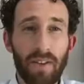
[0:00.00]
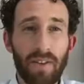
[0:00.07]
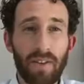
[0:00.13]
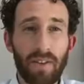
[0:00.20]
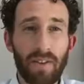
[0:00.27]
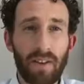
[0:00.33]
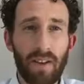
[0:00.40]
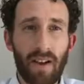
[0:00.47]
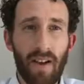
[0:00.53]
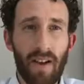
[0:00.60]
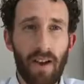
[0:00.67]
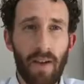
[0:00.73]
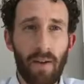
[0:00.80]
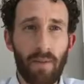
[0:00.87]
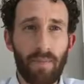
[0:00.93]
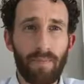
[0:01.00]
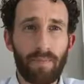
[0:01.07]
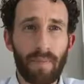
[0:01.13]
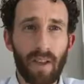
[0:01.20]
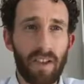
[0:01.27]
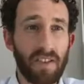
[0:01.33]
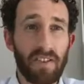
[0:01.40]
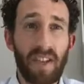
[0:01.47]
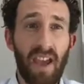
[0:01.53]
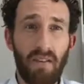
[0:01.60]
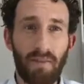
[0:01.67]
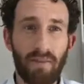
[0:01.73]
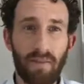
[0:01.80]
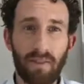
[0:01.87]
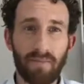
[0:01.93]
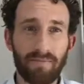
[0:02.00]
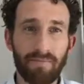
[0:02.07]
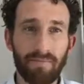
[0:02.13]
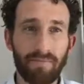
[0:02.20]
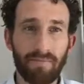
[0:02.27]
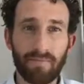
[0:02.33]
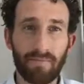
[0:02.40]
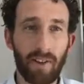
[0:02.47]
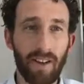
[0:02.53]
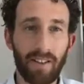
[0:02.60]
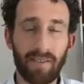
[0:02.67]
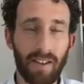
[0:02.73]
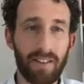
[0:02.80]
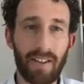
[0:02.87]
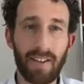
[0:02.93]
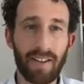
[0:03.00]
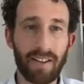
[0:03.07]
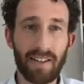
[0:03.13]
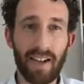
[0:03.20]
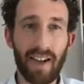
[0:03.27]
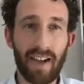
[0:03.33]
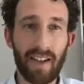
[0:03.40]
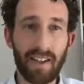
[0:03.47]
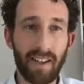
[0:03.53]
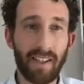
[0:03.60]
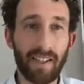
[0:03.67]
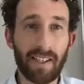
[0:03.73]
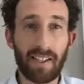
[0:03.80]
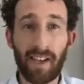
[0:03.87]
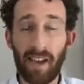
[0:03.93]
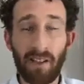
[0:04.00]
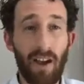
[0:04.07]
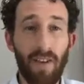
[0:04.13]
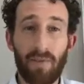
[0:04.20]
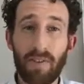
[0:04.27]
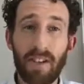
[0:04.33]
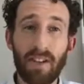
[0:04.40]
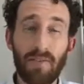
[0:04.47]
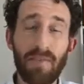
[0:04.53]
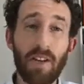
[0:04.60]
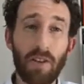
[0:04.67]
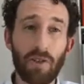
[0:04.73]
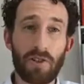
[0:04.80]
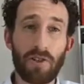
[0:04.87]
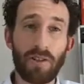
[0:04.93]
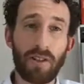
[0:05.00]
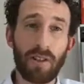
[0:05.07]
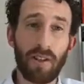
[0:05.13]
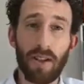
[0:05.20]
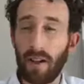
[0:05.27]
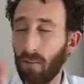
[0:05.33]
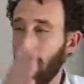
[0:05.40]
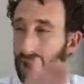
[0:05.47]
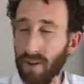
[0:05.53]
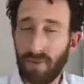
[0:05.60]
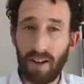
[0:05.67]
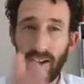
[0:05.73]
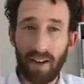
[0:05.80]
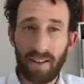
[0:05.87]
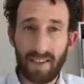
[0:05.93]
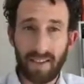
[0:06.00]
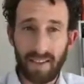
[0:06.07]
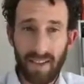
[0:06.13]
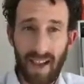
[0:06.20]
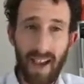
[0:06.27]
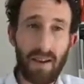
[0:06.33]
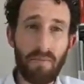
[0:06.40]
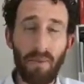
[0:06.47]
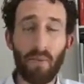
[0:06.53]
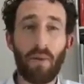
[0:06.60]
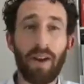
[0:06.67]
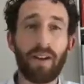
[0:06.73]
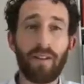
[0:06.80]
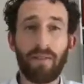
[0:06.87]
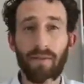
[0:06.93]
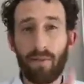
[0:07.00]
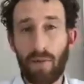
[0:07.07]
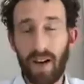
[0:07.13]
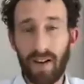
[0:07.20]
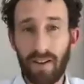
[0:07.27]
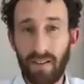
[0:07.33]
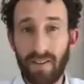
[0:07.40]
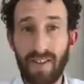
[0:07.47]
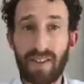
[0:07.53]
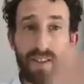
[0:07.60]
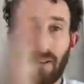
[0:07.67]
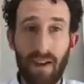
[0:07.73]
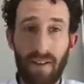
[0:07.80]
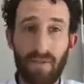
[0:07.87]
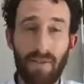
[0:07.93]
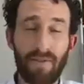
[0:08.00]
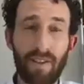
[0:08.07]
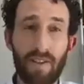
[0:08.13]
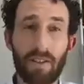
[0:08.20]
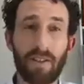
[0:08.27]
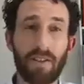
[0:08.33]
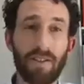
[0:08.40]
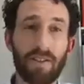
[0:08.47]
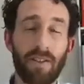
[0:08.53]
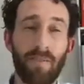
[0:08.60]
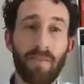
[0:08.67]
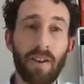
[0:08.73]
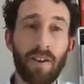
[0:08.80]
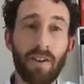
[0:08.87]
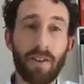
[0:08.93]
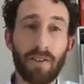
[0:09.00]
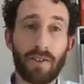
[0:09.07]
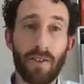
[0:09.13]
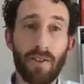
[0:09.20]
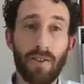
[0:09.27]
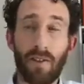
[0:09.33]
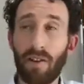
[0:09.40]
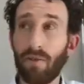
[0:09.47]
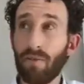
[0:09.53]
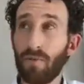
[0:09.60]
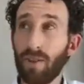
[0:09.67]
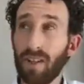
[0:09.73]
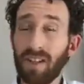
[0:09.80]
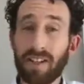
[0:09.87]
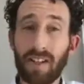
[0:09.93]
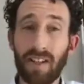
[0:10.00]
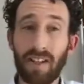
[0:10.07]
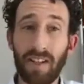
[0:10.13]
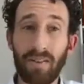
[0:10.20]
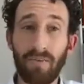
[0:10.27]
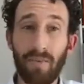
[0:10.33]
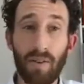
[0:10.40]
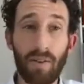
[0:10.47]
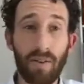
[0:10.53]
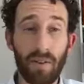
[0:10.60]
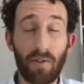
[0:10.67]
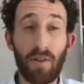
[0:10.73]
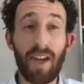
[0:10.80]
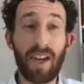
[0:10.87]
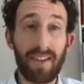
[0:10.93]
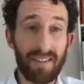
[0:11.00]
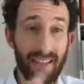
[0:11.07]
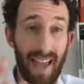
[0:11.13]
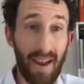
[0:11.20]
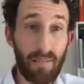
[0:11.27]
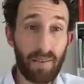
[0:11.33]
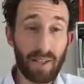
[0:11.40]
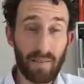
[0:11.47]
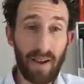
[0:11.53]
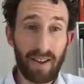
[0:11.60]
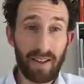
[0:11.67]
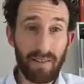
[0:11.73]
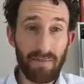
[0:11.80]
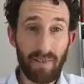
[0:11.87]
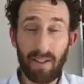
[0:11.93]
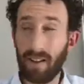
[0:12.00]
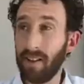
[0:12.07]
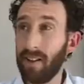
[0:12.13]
us is death, right? At the end of the day, our life is going to finish. There's an end point for when this life finishes. So realistically, looking at that perspective,